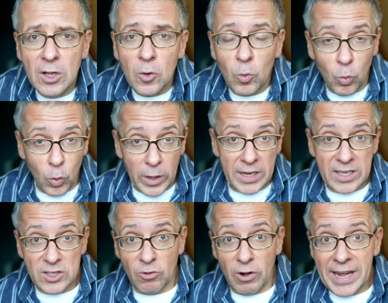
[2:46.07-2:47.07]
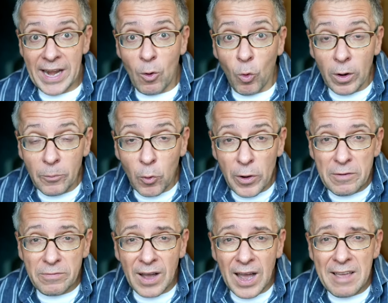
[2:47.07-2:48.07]
what is right now
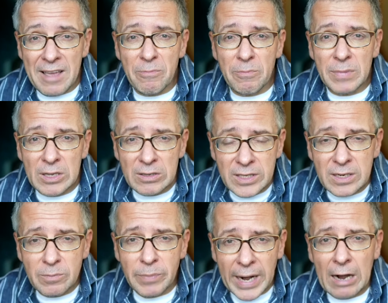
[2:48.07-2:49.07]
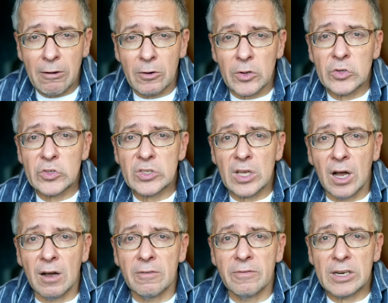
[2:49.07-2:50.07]
1.5 million barrels
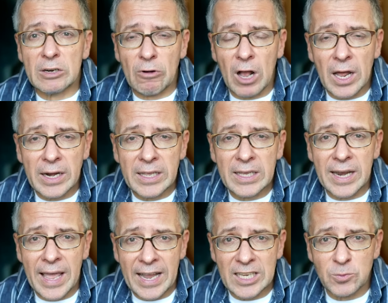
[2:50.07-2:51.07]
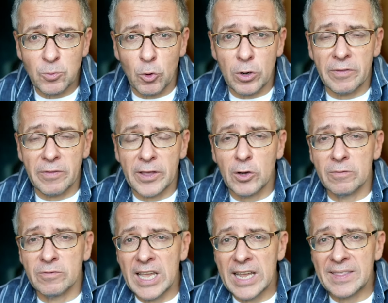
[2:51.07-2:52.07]
of Iranian export, if they could
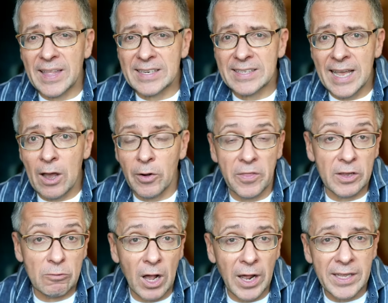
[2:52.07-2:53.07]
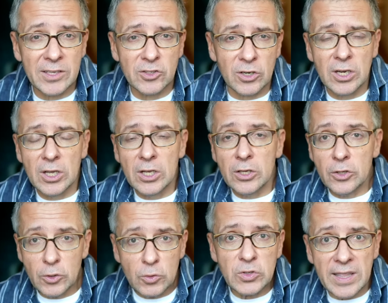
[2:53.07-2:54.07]
have taken that down, and the Iranians are
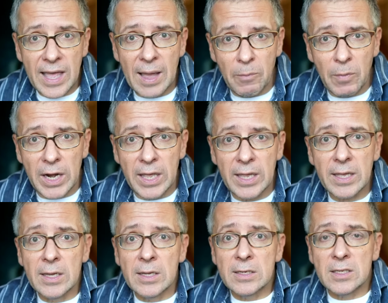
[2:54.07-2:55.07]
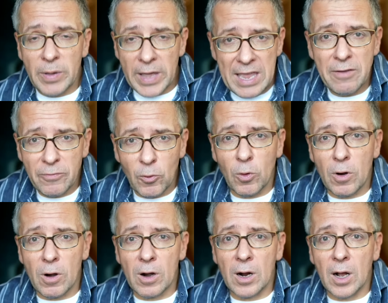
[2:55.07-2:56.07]
using that money to pay
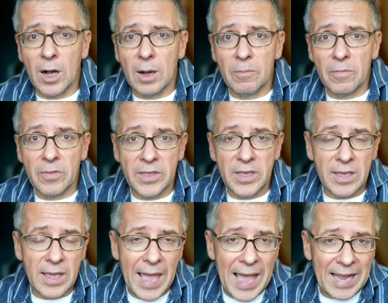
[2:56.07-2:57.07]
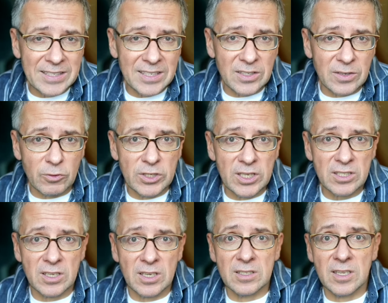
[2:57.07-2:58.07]
for the axis of
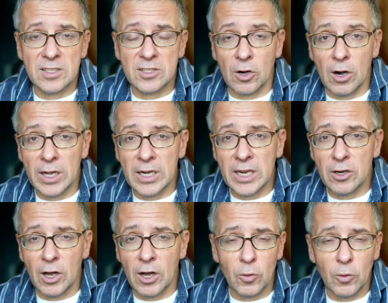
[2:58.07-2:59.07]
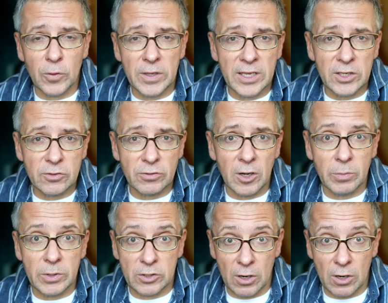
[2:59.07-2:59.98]
resistance that's targeting not only Israel, but